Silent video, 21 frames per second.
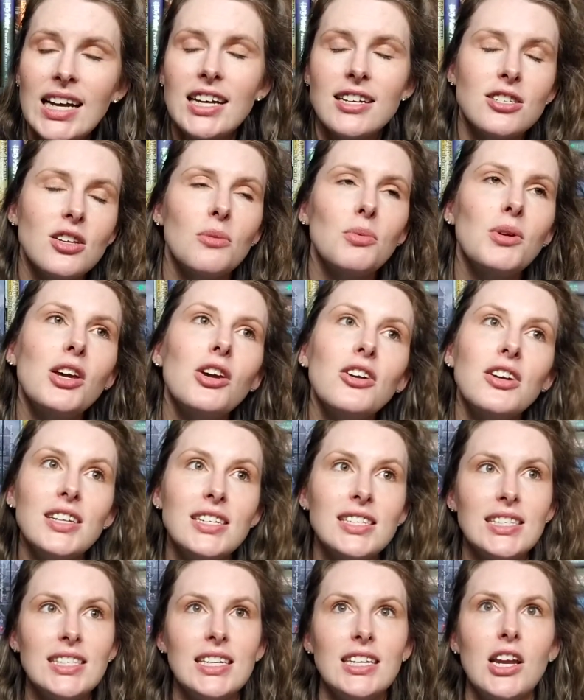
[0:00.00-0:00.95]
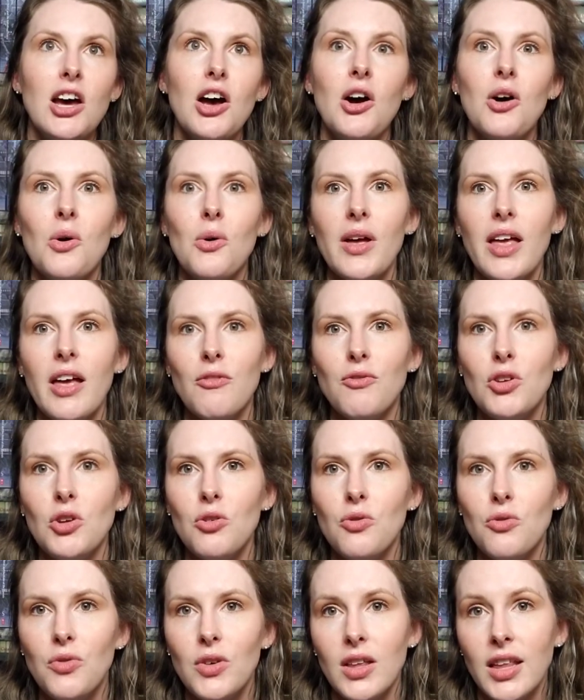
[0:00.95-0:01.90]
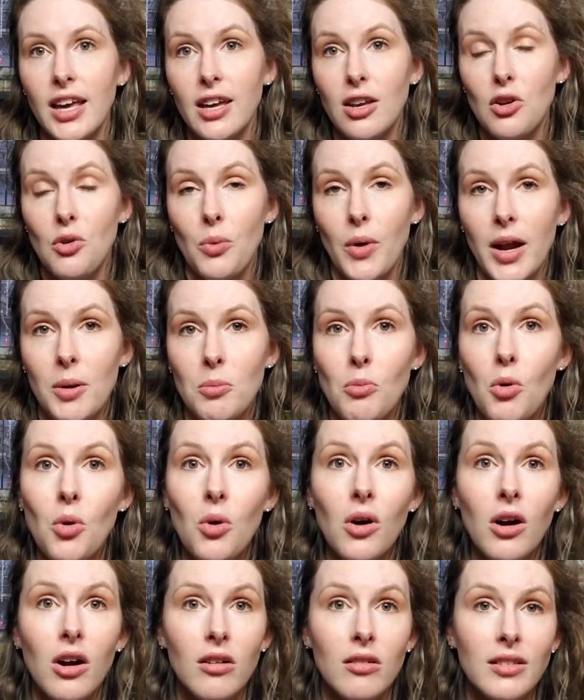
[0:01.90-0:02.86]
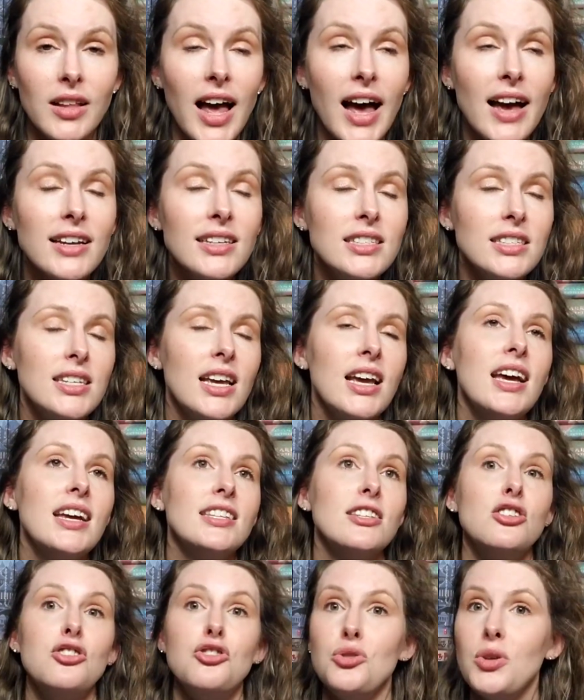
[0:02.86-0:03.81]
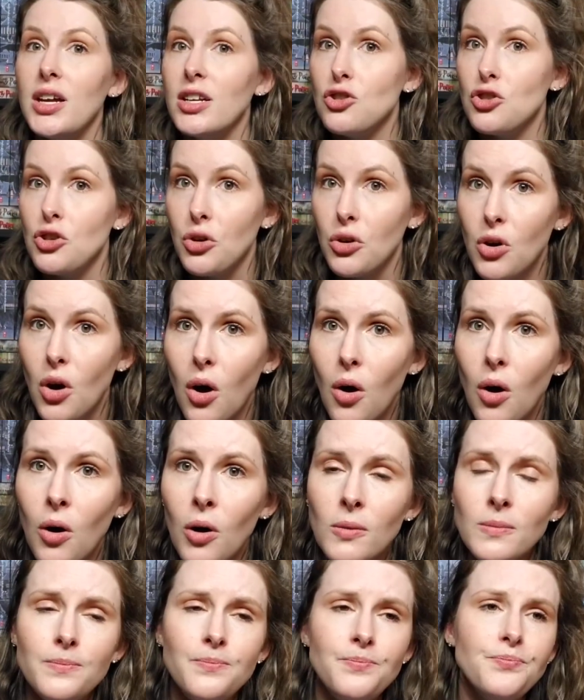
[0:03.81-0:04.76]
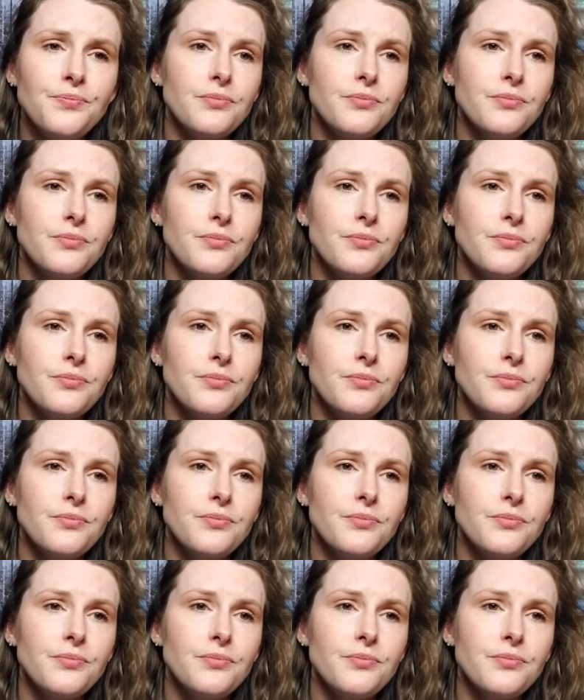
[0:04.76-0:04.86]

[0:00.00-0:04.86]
So I'm curious to know if you feel like you read more or less. Did you hit your goal?